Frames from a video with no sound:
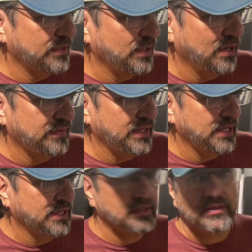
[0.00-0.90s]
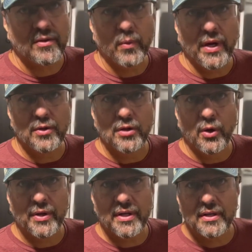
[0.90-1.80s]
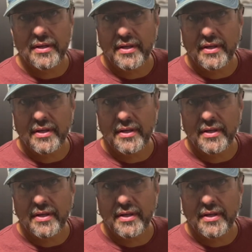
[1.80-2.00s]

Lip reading: your RV, the way you load it,